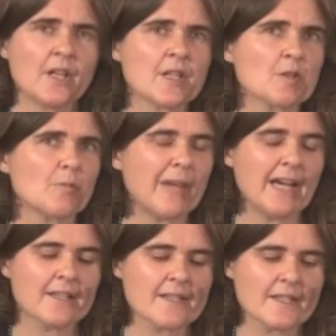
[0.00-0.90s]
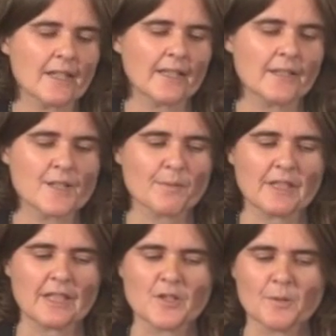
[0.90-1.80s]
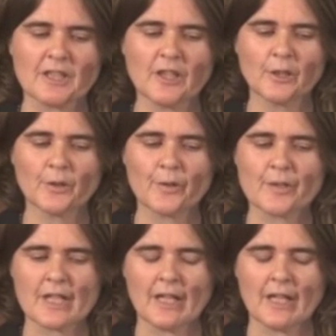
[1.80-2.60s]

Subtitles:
So in Palestine, this would need to include